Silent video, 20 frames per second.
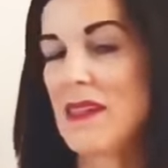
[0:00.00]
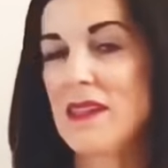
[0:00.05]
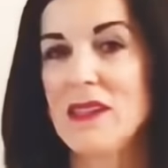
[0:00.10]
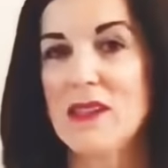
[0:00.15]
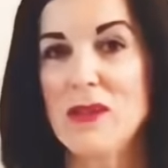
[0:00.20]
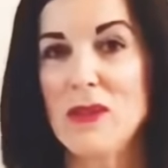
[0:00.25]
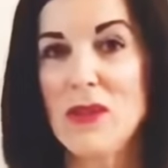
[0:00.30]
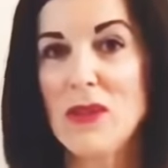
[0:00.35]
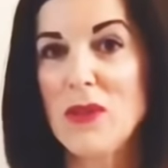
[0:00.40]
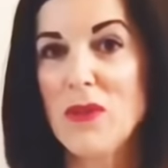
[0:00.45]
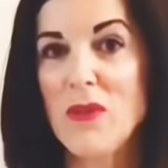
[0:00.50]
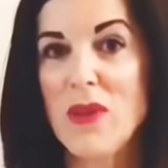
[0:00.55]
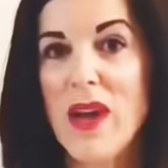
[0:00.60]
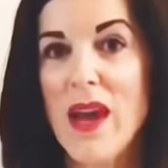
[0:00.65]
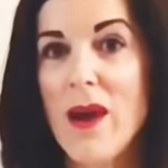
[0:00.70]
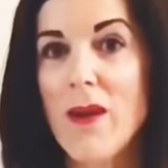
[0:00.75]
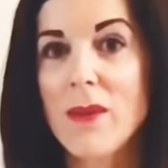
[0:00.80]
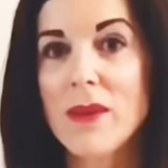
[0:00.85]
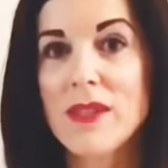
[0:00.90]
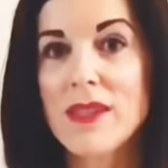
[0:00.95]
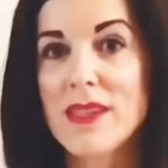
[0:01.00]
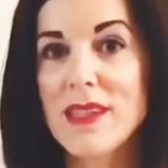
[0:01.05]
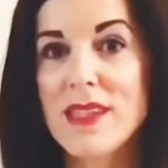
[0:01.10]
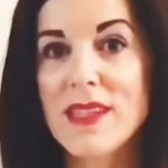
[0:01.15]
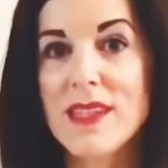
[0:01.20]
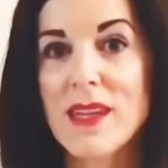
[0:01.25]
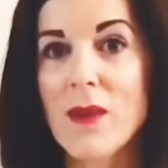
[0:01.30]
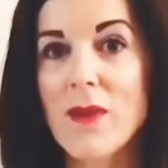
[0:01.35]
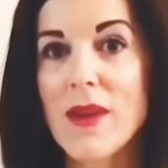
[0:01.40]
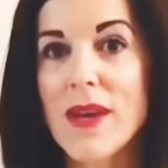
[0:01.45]
2 to 3 hours to
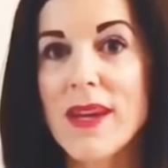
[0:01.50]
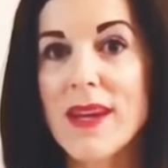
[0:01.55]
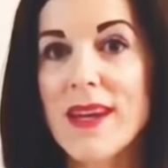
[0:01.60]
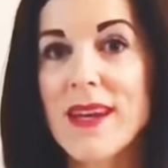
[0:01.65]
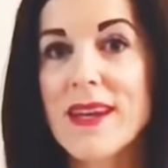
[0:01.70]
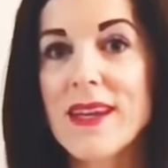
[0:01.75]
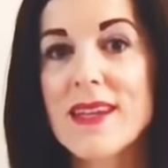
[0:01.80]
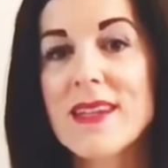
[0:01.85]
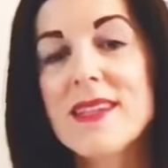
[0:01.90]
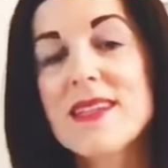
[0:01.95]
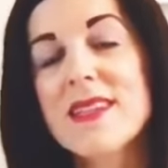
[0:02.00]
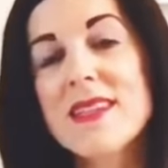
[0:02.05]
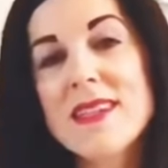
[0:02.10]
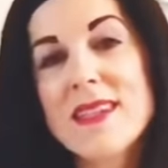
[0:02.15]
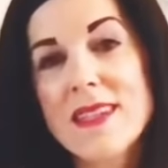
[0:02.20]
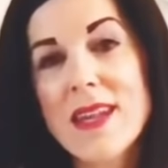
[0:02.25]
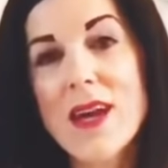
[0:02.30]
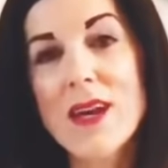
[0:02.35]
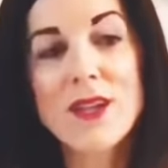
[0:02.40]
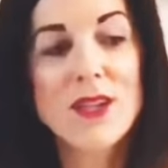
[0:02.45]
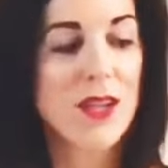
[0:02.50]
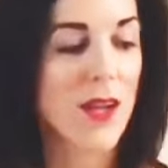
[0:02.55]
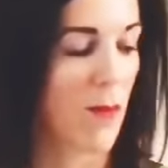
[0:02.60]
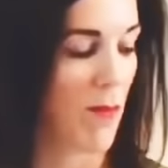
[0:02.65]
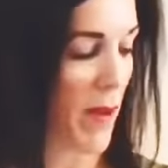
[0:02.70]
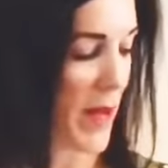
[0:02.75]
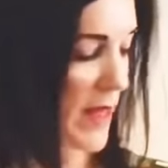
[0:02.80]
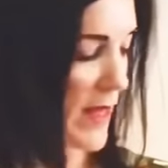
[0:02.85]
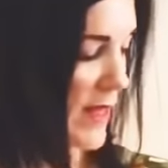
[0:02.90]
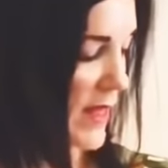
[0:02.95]
sew it. It is such a
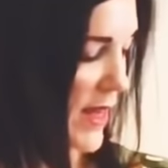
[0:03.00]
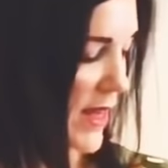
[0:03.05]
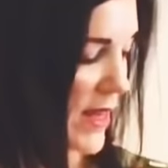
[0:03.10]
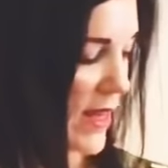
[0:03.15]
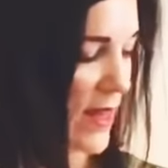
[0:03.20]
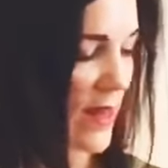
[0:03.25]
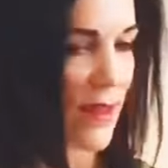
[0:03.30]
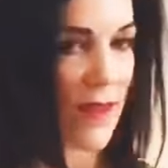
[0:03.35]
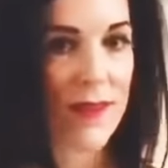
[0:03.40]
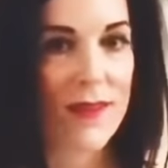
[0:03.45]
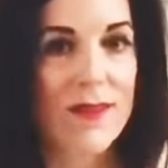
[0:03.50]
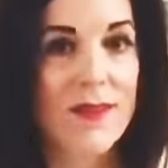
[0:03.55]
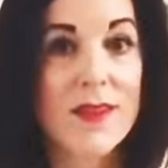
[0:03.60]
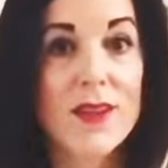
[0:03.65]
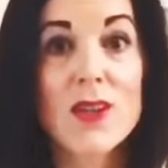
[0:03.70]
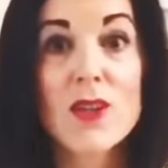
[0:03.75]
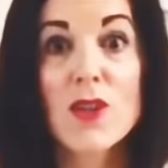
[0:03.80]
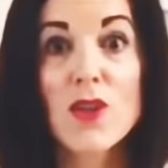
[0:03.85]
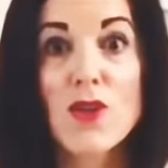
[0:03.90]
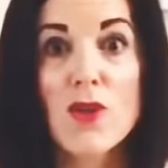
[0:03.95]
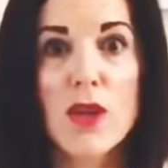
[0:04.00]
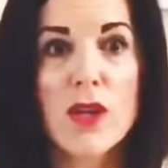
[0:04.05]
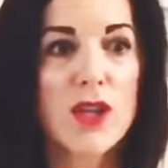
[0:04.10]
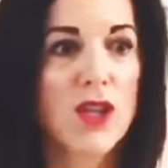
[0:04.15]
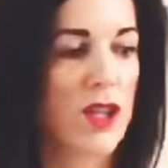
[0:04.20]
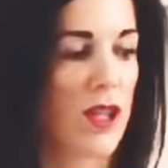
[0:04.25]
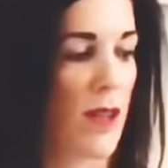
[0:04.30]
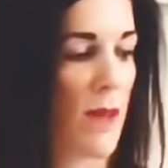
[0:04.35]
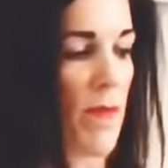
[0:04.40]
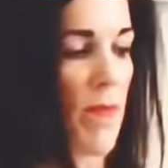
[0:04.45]
basic
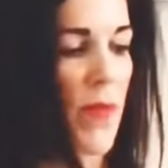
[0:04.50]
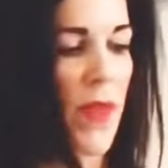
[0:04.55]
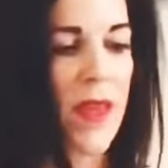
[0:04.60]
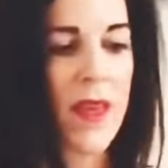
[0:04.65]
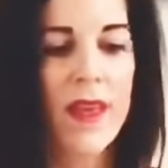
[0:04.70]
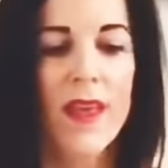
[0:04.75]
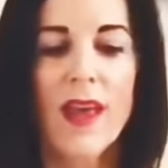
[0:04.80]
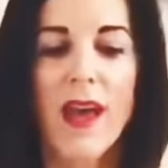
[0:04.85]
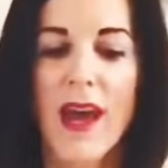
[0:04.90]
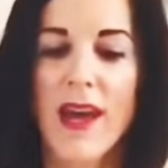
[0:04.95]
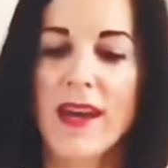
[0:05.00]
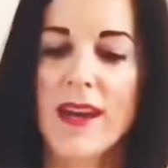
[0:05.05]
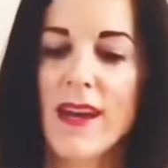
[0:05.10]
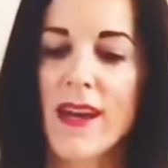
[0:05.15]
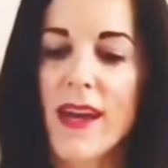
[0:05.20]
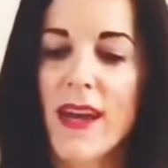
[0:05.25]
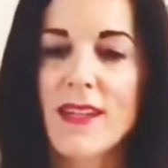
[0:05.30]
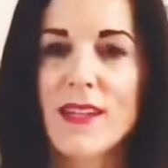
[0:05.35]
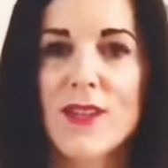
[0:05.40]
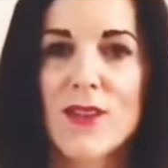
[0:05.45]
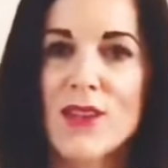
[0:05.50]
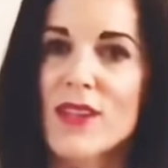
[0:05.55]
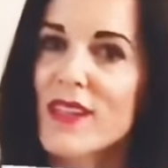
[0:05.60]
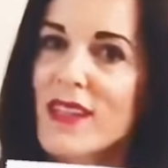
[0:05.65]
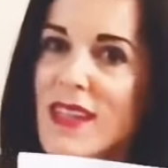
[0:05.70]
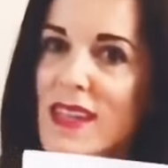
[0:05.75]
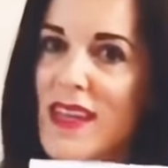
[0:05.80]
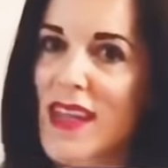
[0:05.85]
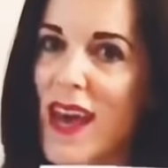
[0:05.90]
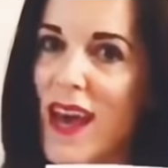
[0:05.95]
construction, and as you can
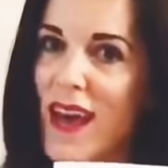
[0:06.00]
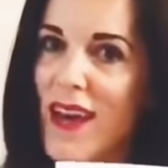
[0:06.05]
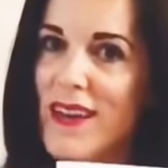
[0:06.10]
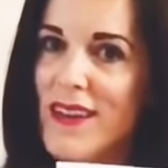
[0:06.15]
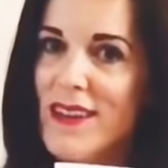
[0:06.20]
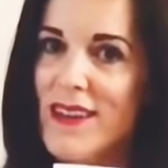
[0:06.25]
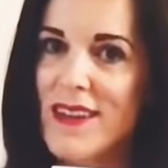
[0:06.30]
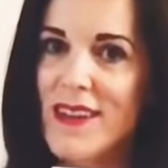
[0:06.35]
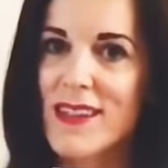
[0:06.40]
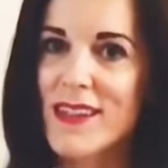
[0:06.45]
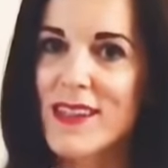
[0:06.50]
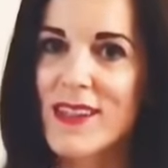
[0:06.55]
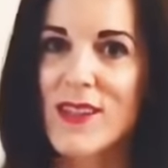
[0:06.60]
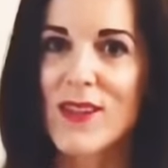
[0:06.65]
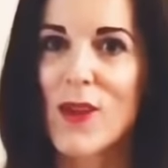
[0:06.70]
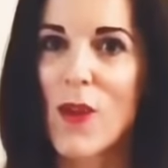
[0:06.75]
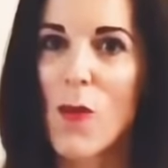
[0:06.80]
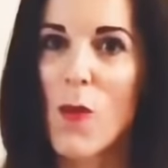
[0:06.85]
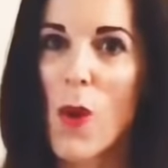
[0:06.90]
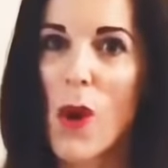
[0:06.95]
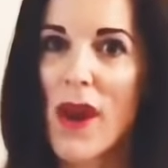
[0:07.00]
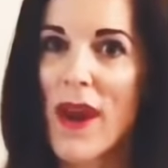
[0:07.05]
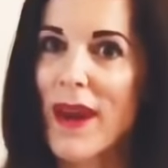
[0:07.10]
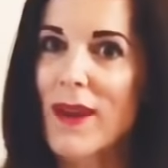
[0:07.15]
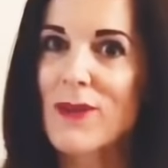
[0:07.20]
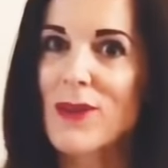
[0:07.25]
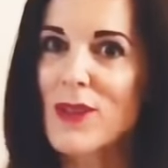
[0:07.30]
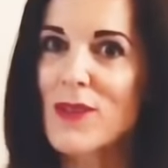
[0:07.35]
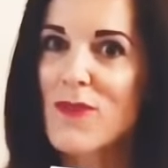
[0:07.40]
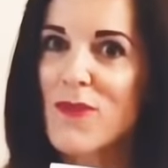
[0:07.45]
see there is a 1
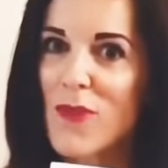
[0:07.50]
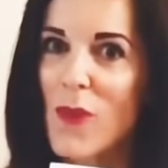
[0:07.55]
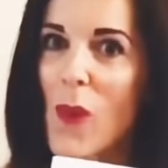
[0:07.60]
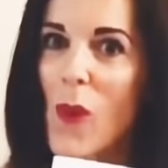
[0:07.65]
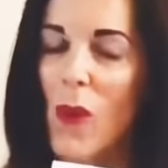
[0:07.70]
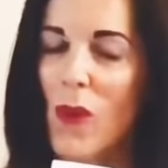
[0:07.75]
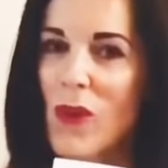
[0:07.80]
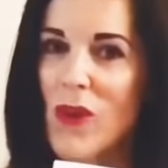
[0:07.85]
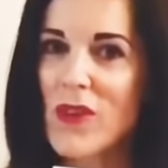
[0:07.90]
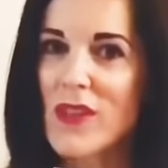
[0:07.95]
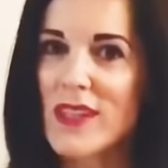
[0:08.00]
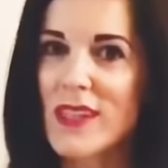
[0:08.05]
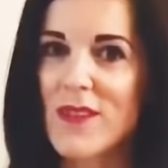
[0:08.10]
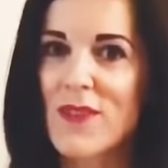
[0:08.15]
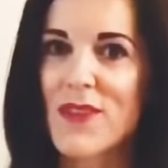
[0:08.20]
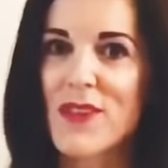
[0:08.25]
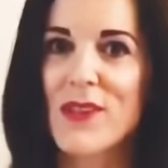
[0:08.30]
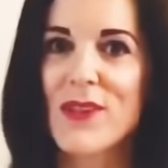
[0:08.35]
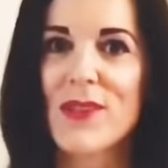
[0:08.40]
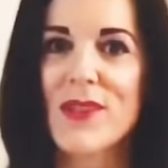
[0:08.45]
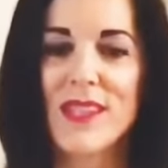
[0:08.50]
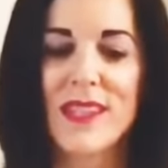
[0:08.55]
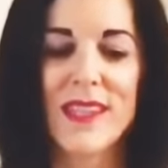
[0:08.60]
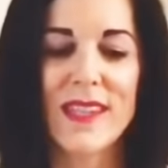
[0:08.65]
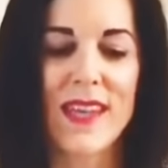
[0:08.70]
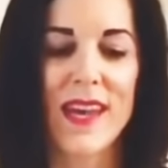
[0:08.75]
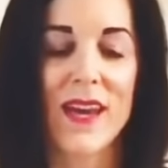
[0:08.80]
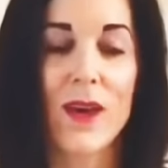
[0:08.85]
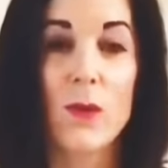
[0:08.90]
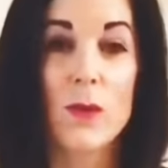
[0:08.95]
out of 4 on the difficulty
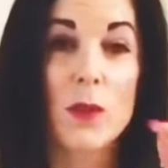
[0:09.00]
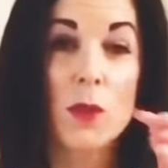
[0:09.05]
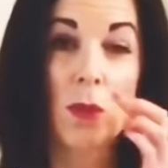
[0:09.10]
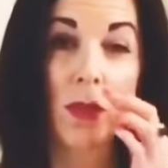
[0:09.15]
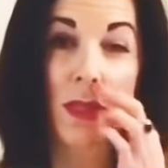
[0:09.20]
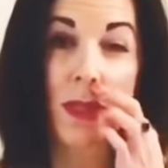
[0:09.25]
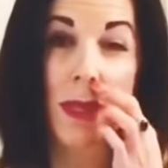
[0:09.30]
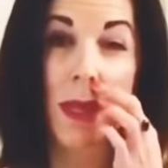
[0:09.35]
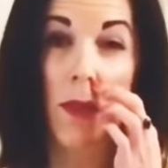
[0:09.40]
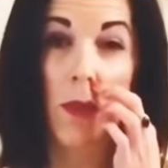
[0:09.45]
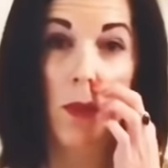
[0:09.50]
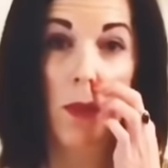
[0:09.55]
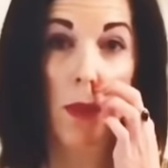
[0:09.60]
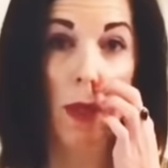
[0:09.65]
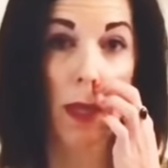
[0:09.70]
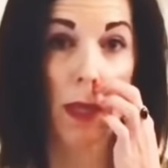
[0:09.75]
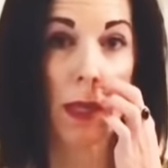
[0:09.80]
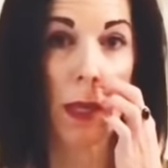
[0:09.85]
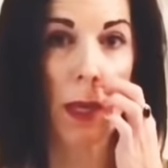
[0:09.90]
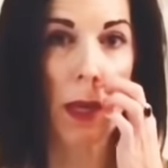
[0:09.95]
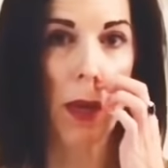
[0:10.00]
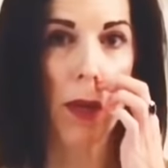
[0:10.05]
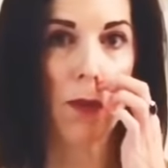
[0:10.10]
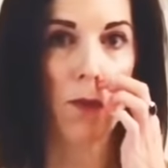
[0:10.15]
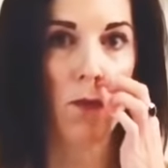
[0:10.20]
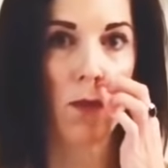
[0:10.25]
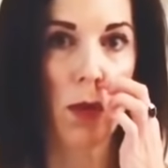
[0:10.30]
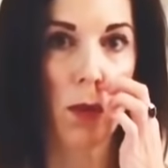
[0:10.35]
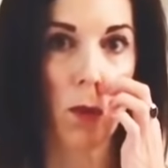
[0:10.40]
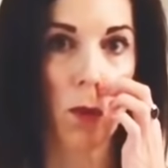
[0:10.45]
scale, which was another thing that kind
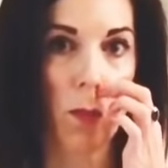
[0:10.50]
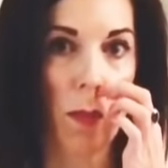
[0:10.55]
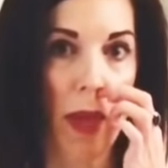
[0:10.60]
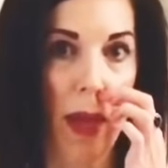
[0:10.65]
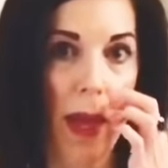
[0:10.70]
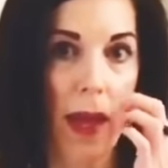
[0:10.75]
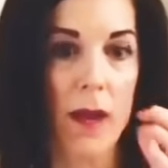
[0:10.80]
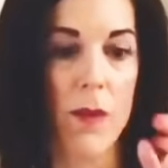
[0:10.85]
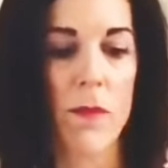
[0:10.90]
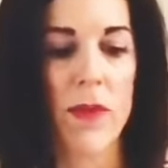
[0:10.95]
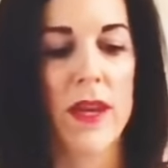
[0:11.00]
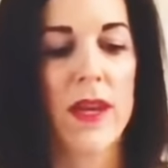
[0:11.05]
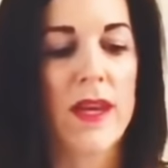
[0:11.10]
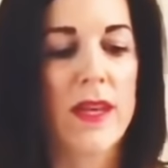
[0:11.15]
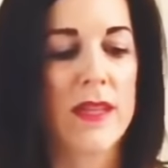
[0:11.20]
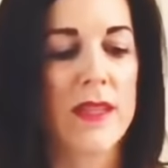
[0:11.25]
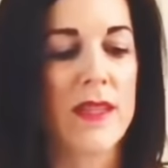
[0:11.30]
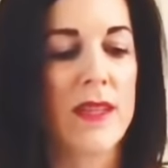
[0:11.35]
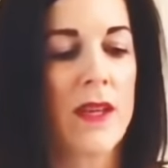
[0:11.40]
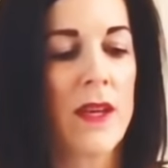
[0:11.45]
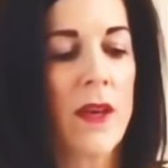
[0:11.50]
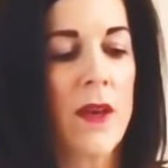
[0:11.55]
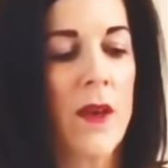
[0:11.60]
of reeled me in, because